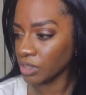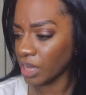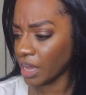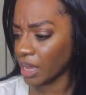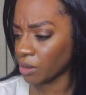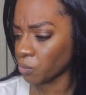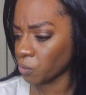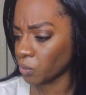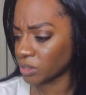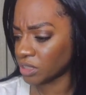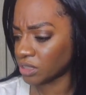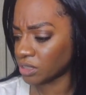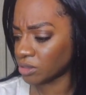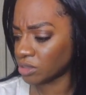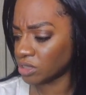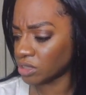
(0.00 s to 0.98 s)
and was
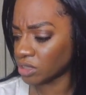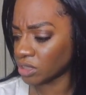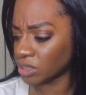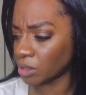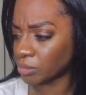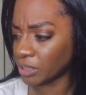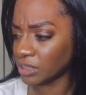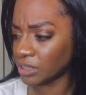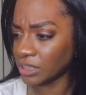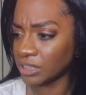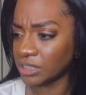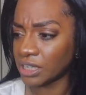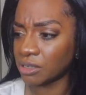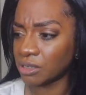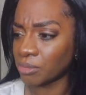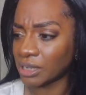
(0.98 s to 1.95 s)
completely
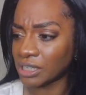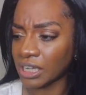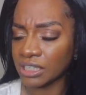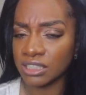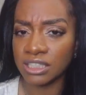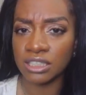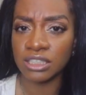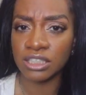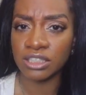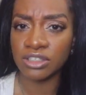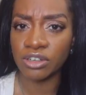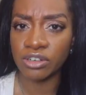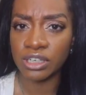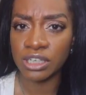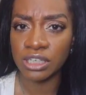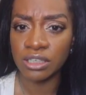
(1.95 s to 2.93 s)
done by like
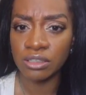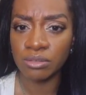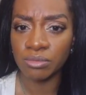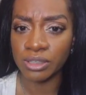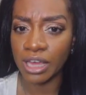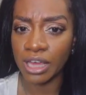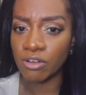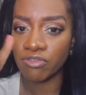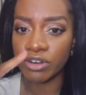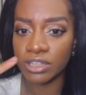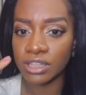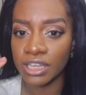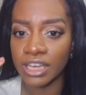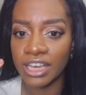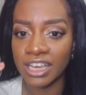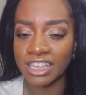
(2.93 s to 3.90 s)
6:30 with
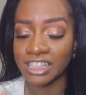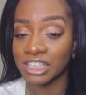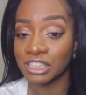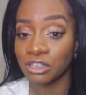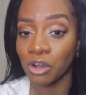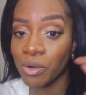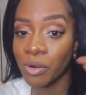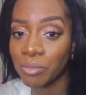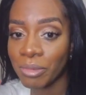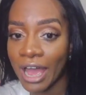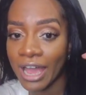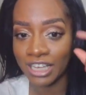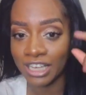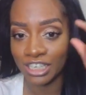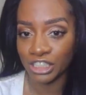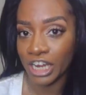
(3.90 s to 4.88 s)
everything, and then going
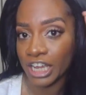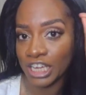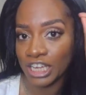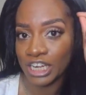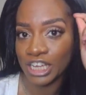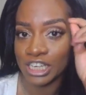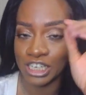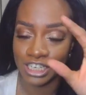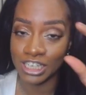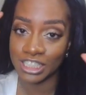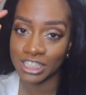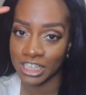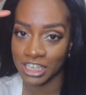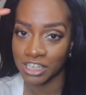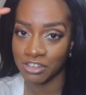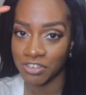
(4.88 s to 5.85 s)
back and checking it and is
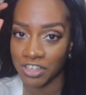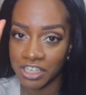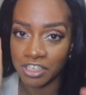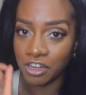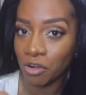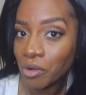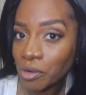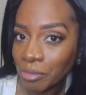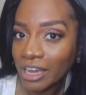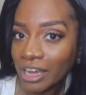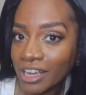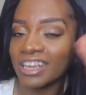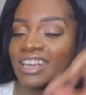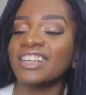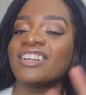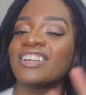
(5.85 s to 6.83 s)
it even, and going back
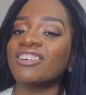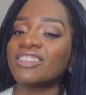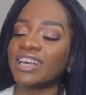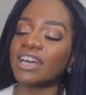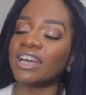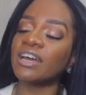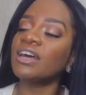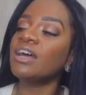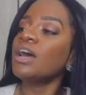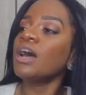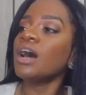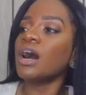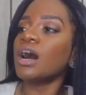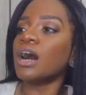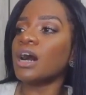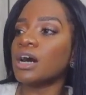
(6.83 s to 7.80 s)
again and all that.
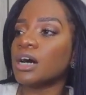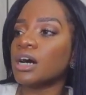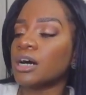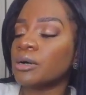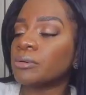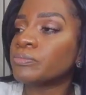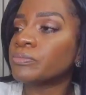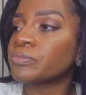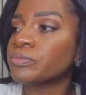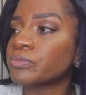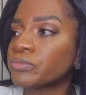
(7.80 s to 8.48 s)
Um,